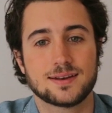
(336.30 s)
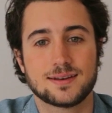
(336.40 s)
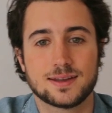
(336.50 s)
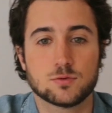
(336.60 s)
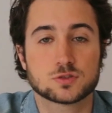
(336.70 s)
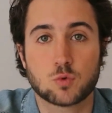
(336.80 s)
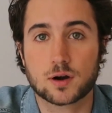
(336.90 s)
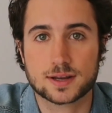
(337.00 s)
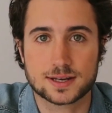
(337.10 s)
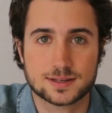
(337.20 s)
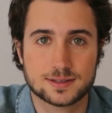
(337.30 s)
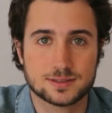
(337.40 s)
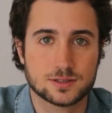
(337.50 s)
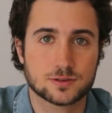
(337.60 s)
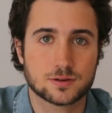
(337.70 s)
it was working
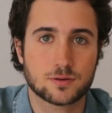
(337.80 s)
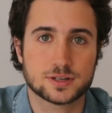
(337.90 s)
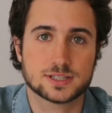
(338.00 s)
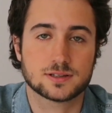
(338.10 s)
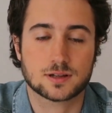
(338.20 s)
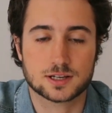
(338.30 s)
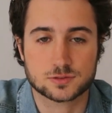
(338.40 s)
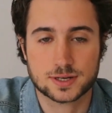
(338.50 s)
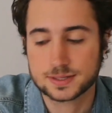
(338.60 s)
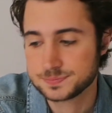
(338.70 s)
in your original country.